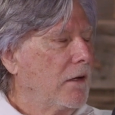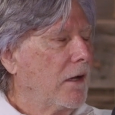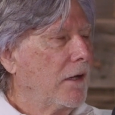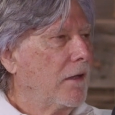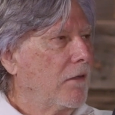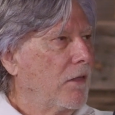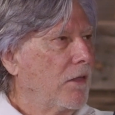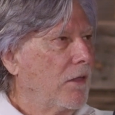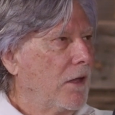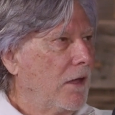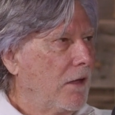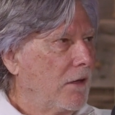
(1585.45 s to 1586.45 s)
I can
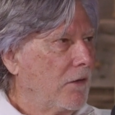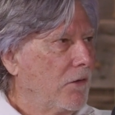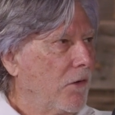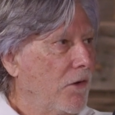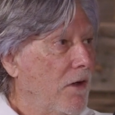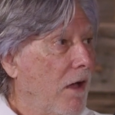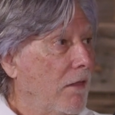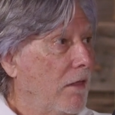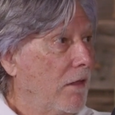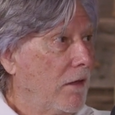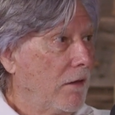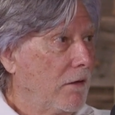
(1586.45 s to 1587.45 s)
think or not
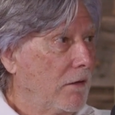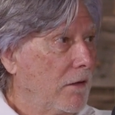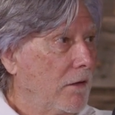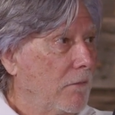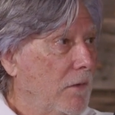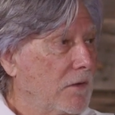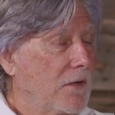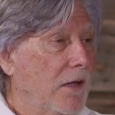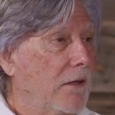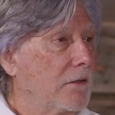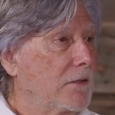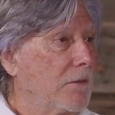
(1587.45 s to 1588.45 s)
think, because I
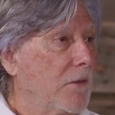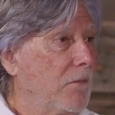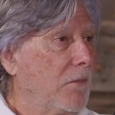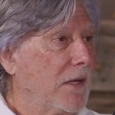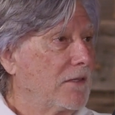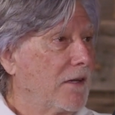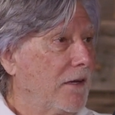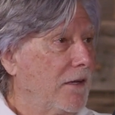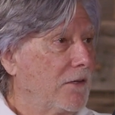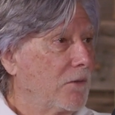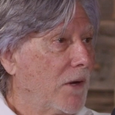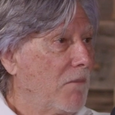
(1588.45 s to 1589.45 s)
get some of the best
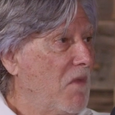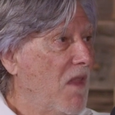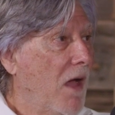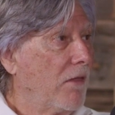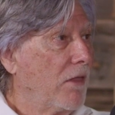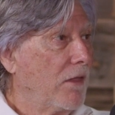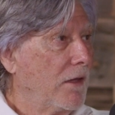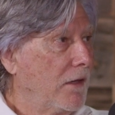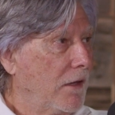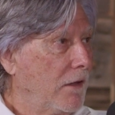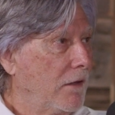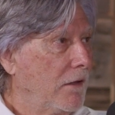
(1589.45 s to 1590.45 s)
ideas when I'm not thinking.